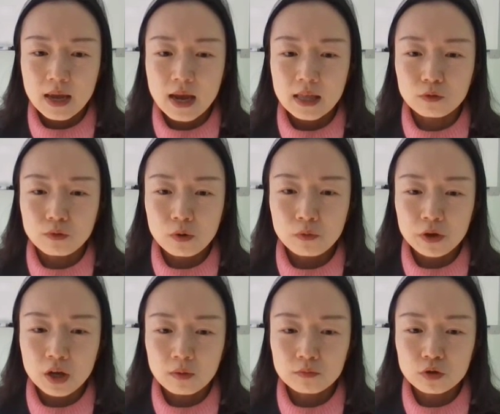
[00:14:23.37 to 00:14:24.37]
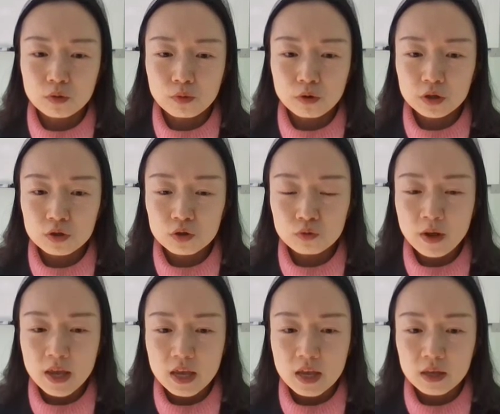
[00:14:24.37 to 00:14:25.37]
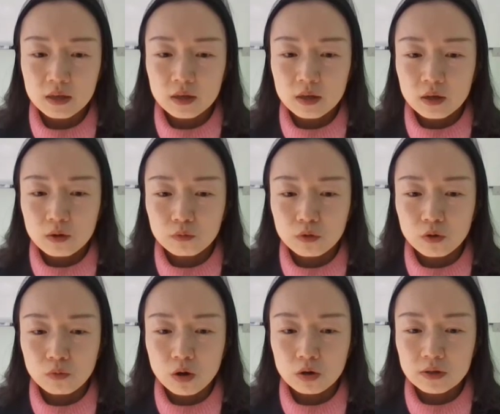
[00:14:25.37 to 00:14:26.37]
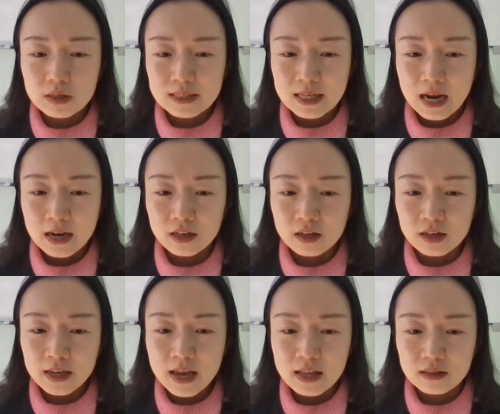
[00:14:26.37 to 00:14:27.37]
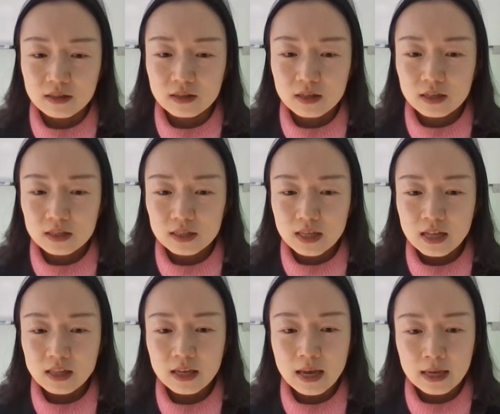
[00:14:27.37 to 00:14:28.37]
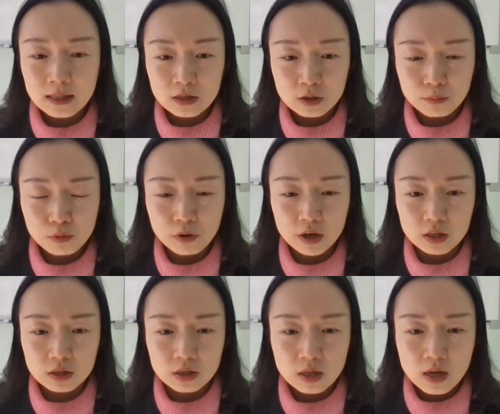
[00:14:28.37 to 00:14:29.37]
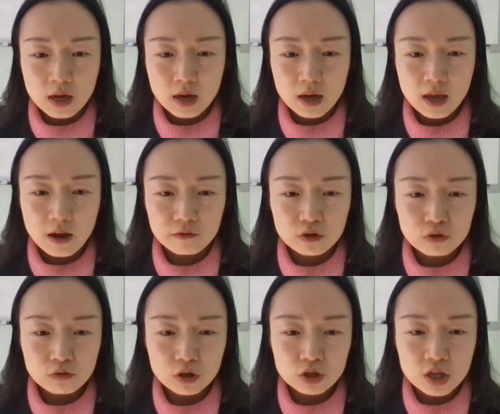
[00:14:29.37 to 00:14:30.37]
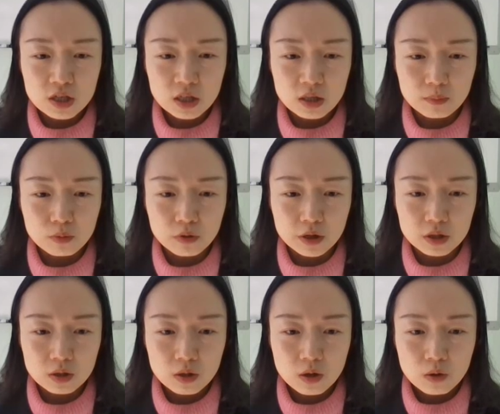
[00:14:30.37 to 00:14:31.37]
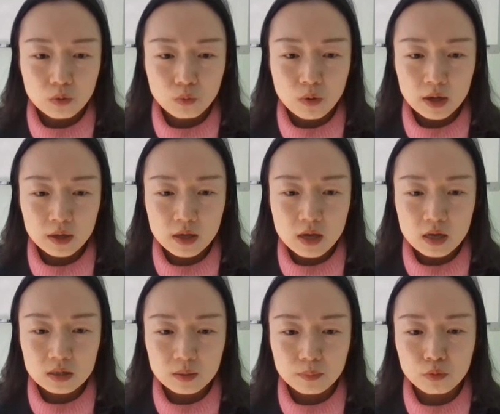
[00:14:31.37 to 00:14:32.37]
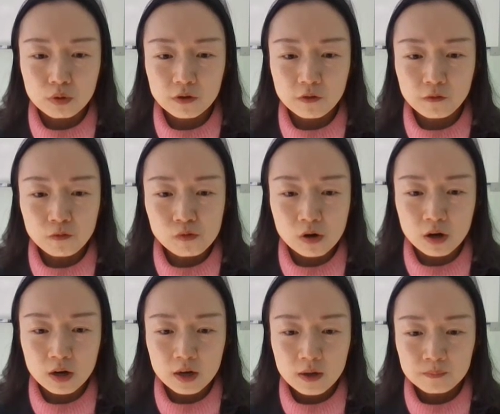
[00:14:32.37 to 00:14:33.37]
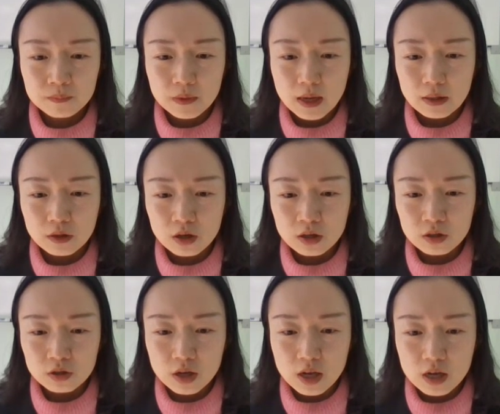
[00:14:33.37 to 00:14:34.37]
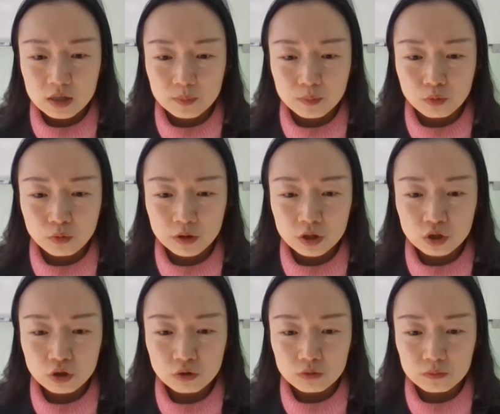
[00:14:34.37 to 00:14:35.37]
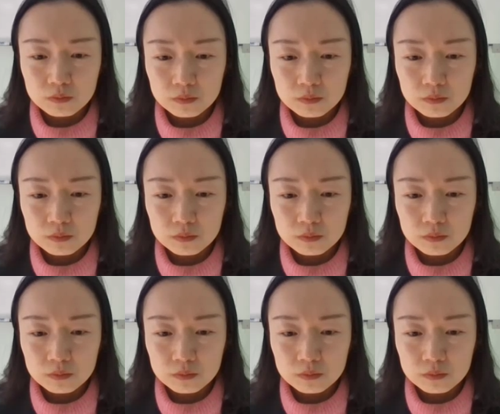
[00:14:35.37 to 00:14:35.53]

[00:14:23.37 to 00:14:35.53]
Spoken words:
And when we come to point 3, we will decide again. Standing at this point, I have two adjacent points. One is point 4, another is point 2.